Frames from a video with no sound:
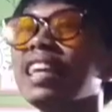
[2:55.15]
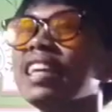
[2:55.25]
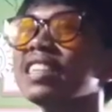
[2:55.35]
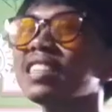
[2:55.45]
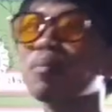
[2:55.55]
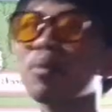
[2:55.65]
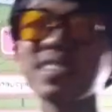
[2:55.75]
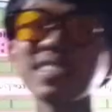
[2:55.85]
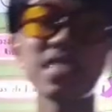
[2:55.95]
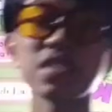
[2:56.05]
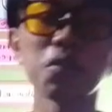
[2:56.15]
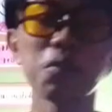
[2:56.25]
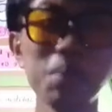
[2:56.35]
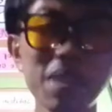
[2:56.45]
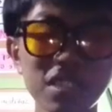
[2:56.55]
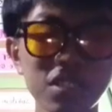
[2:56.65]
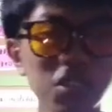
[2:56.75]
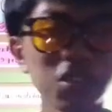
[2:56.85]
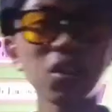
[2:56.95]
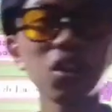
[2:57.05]
It is a process of
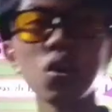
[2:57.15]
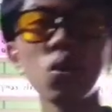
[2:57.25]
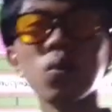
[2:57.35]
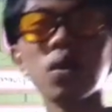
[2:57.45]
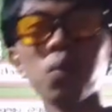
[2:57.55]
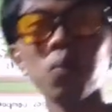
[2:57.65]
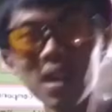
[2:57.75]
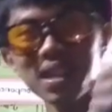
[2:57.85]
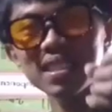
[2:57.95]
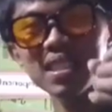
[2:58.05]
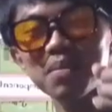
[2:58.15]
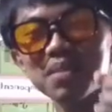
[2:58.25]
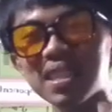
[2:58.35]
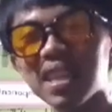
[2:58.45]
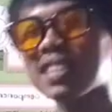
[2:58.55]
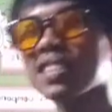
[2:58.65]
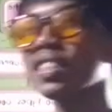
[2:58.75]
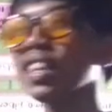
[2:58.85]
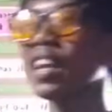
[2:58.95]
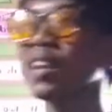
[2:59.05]
mixture where one substance
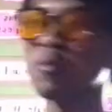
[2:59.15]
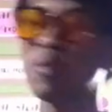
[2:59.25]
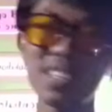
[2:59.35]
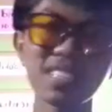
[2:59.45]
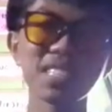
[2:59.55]
and one